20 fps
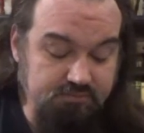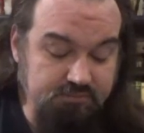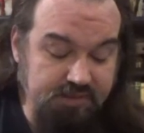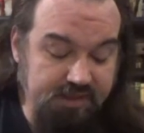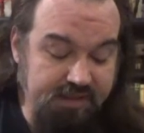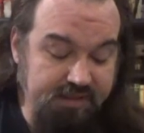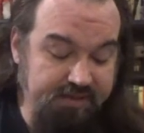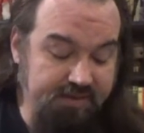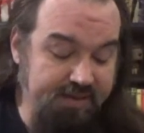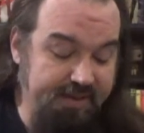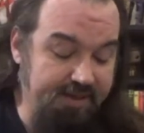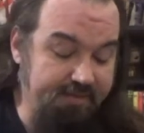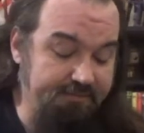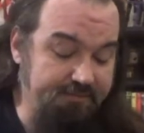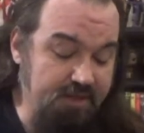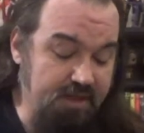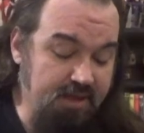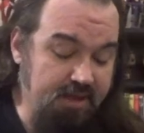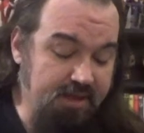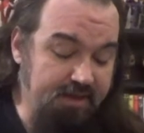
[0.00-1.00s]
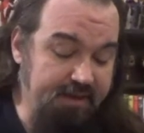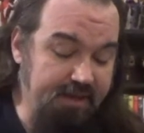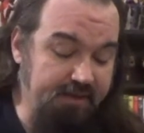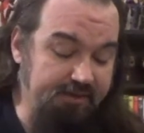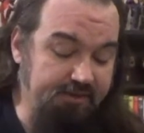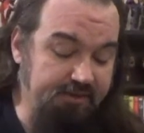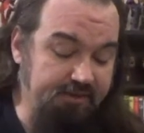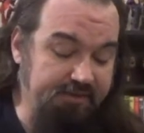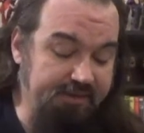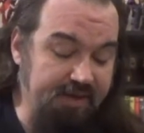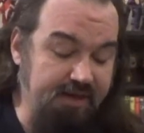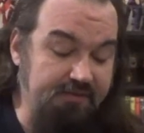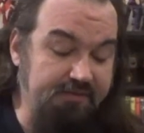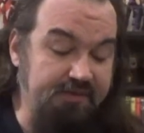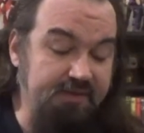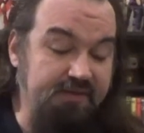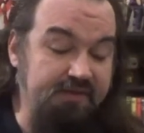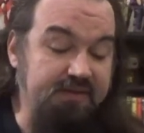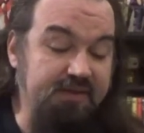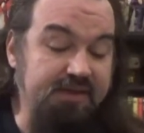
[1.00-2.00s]
headed down. Now, it turns out
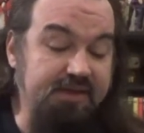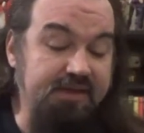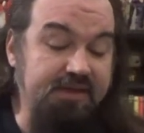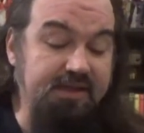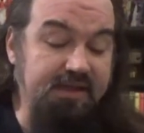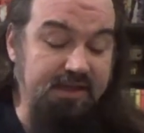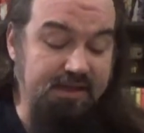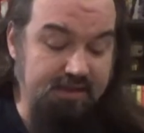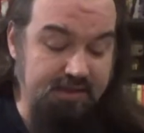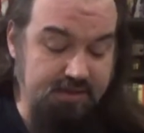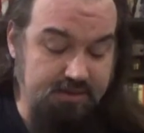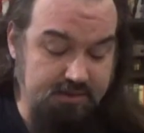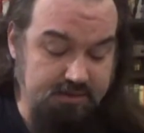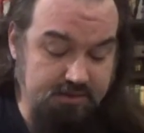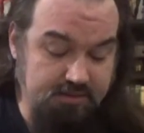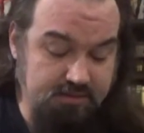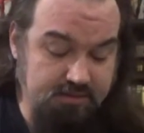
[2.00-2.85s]
that the